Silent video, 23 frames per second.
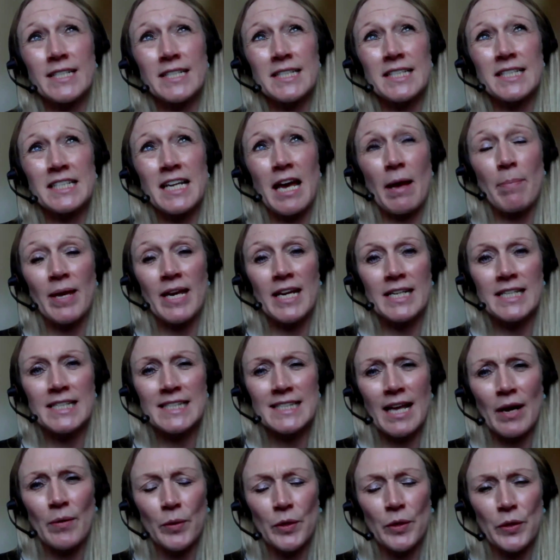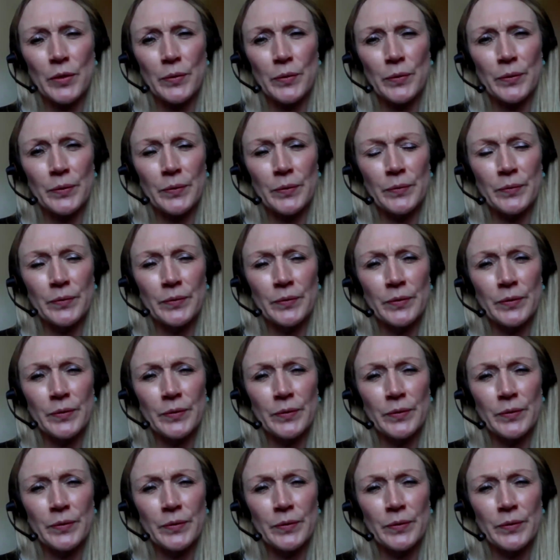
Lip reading: to step in. Is that what you're...